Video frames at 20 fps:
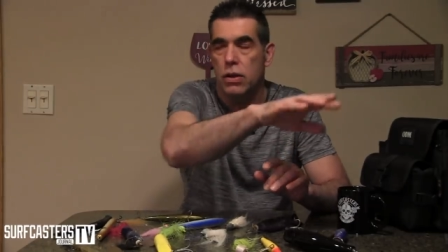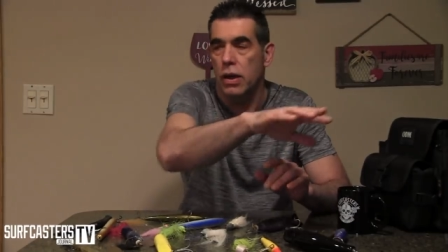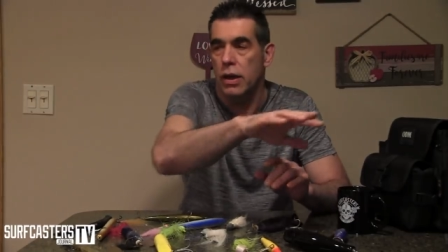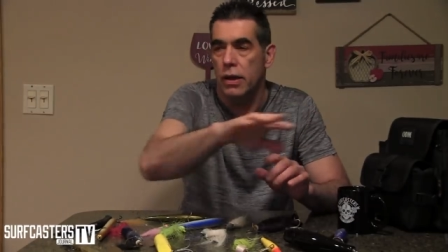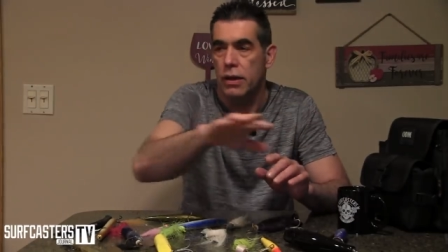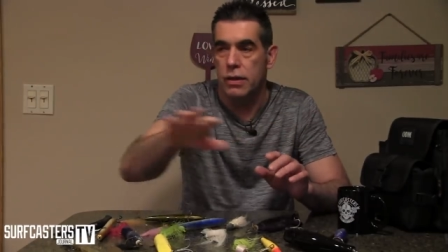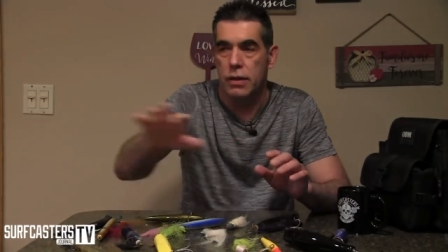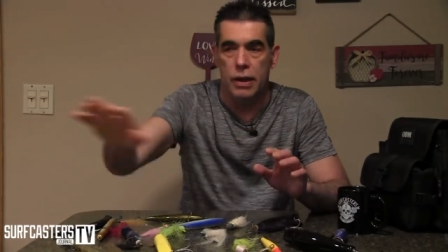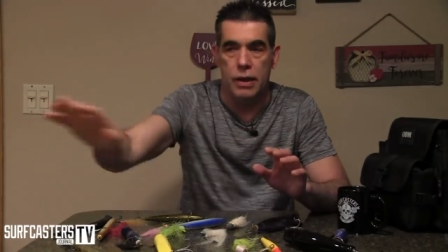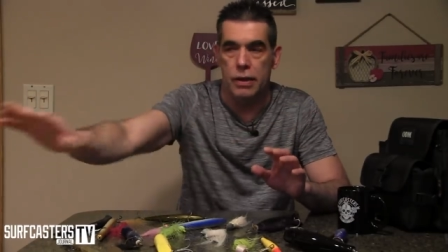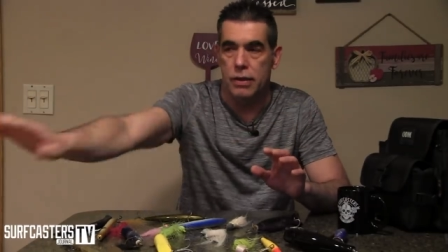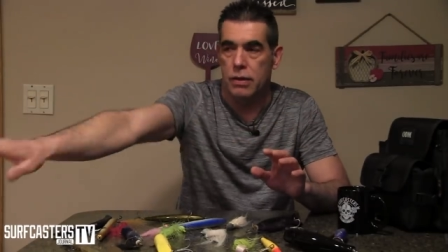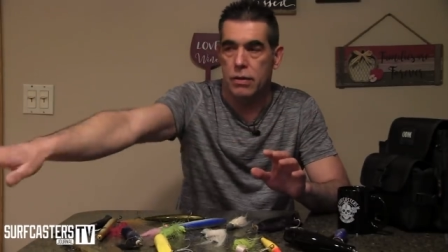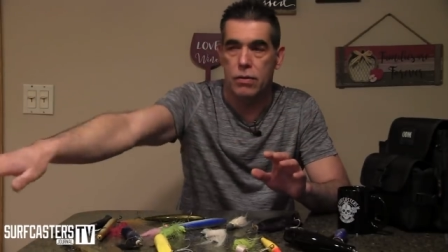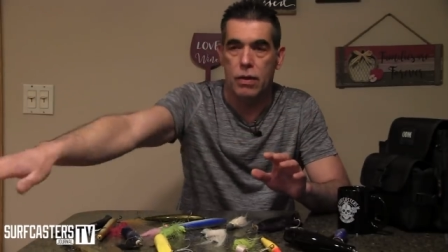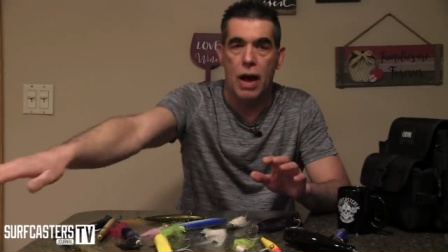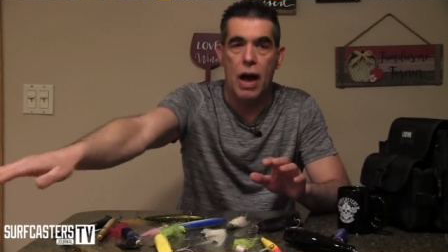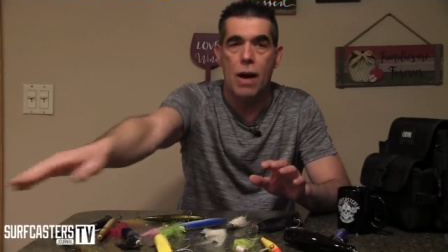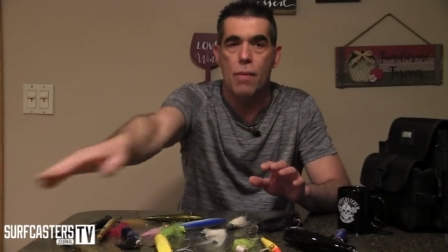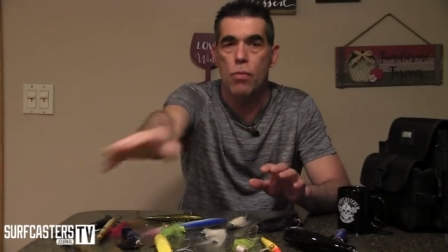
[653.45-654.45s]
in, in
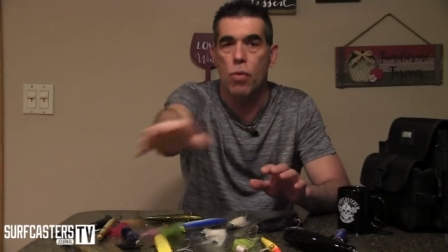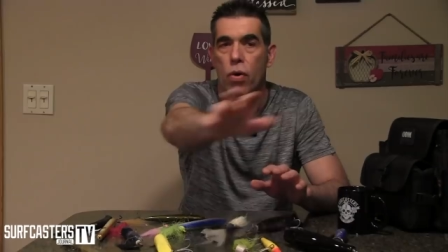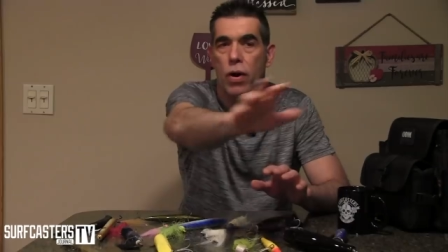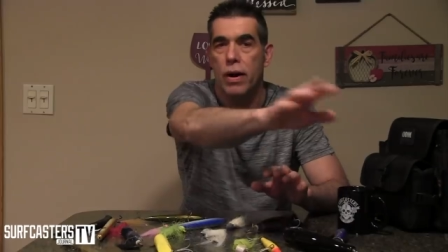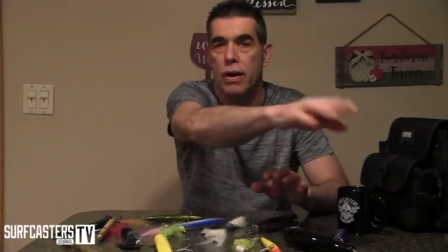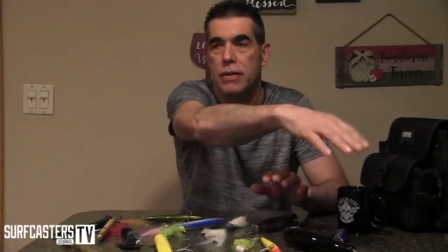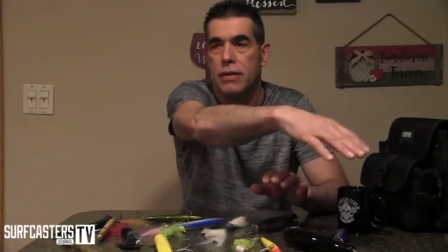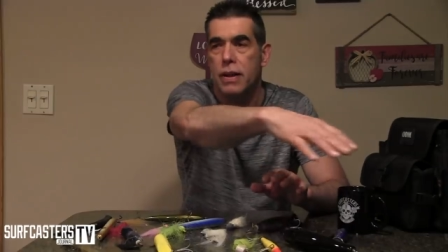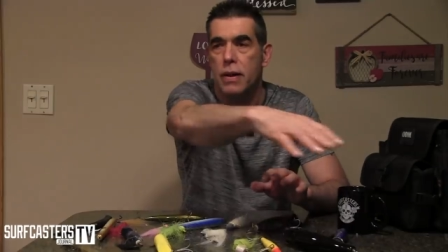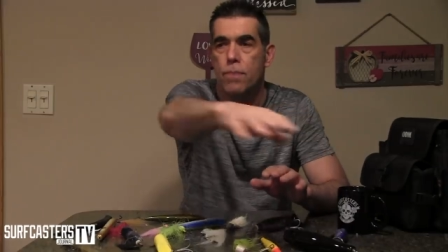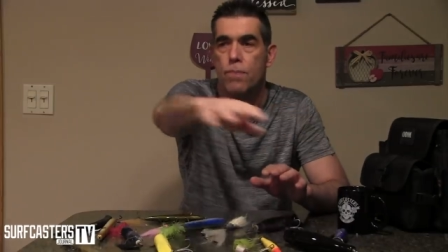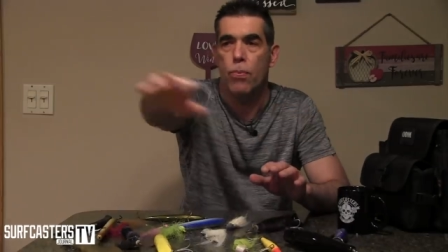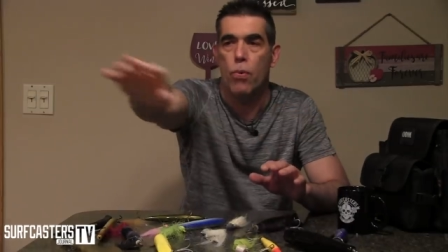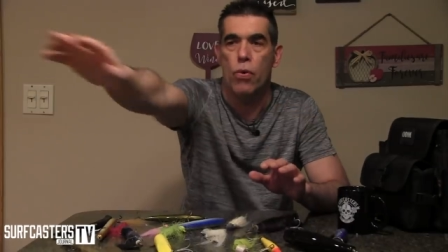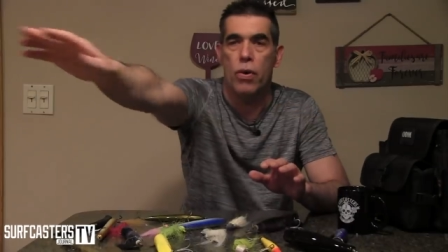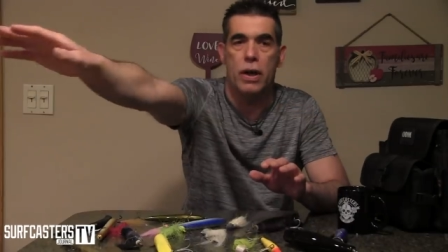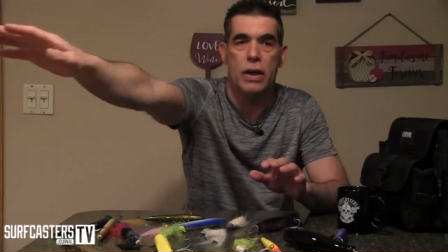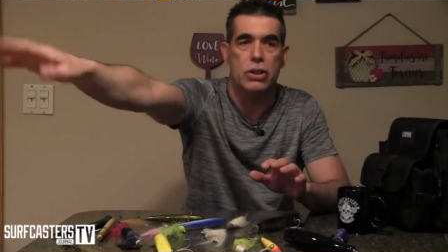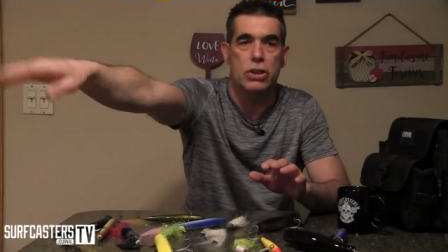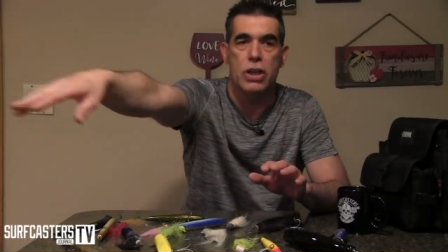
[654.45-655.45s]
calm water, deep
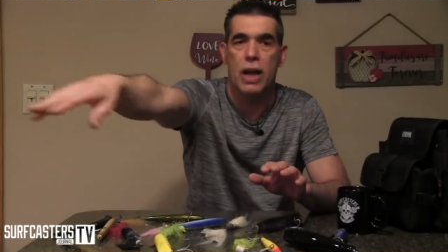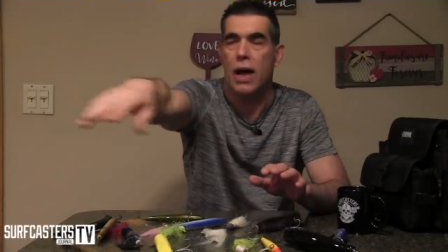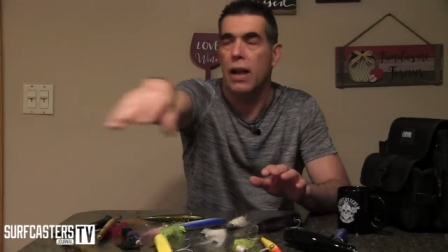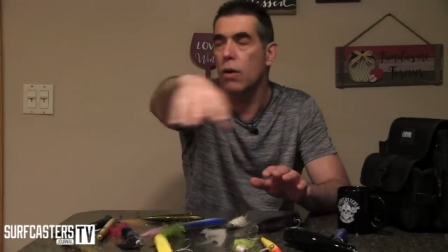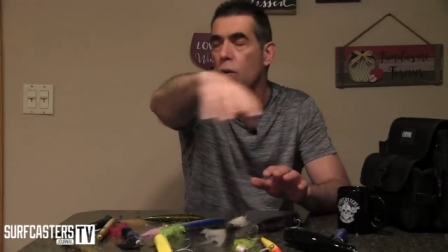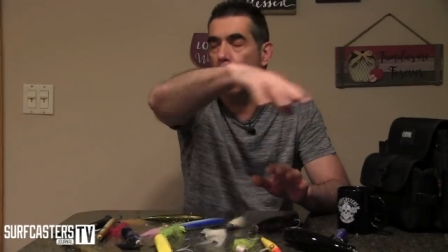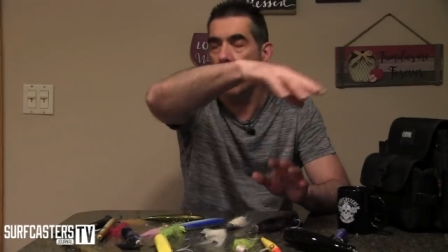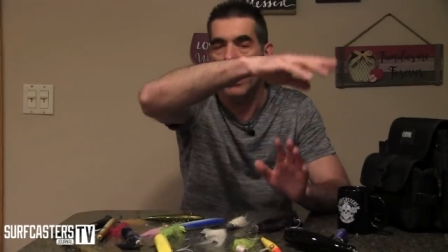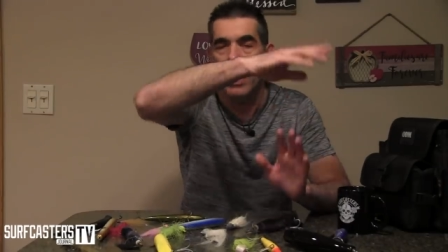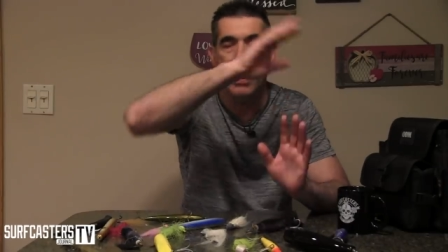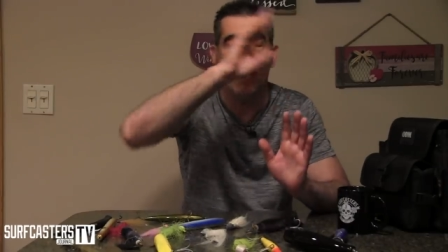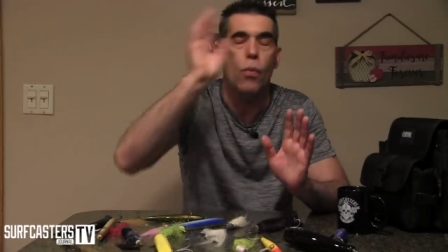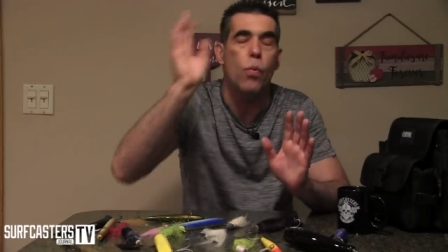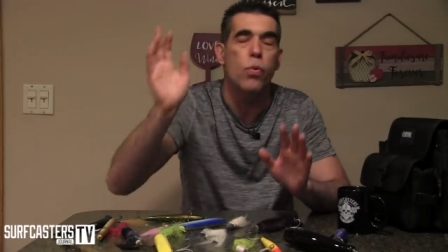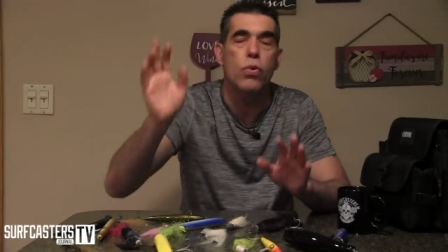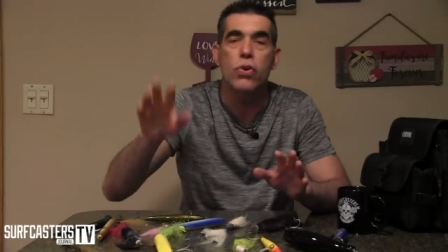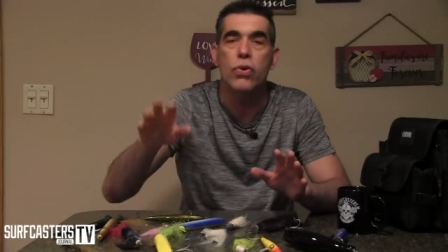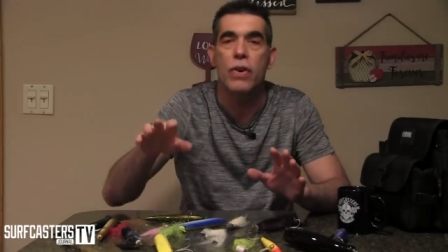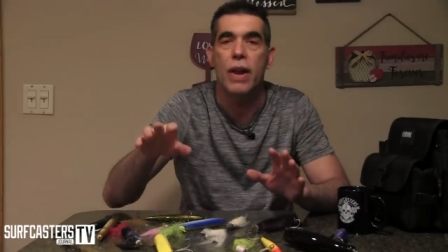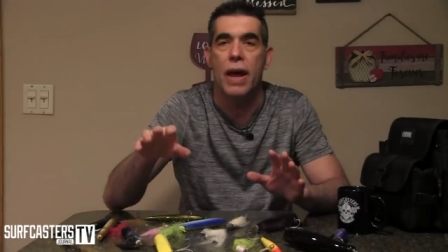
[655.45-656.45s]
water, shallow
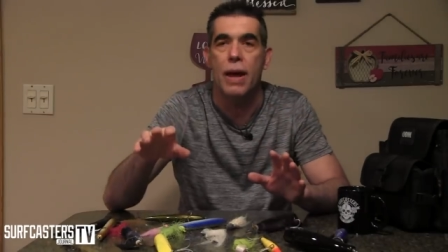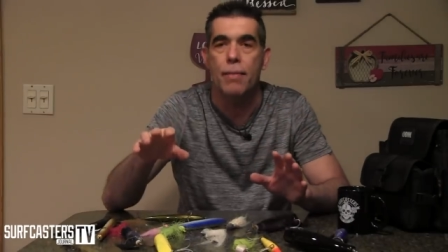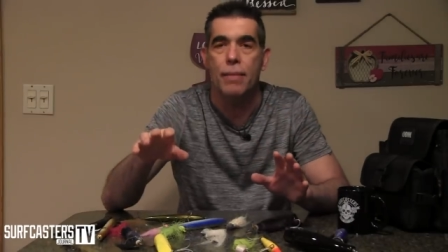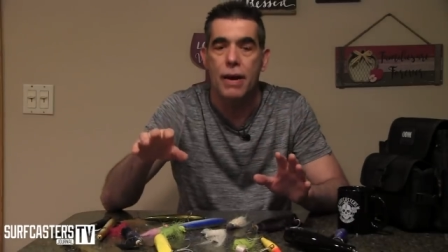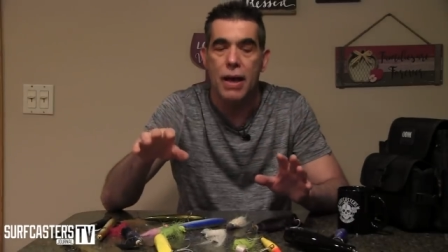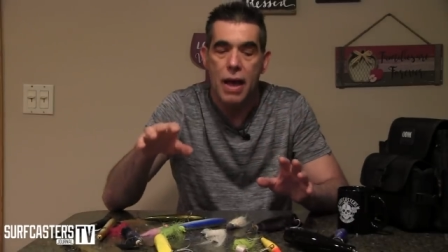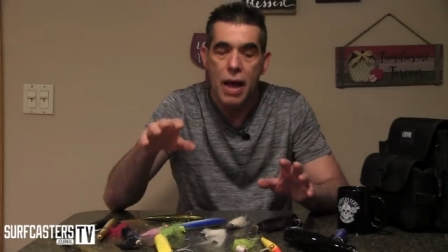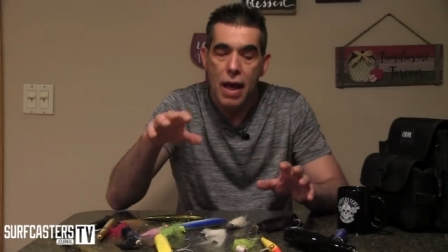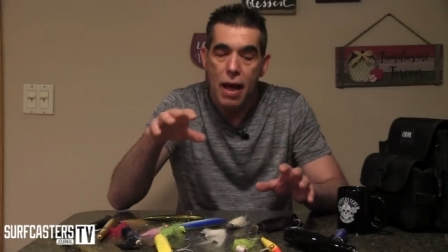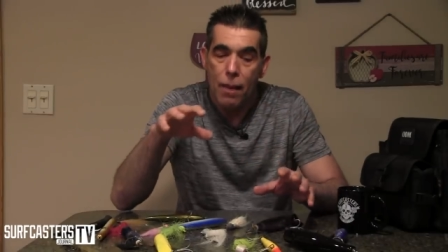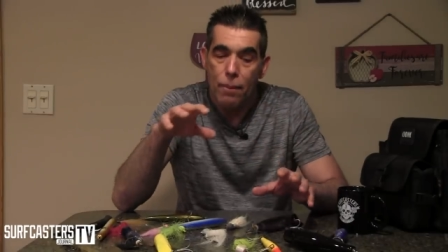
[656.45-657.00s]
water, you name it.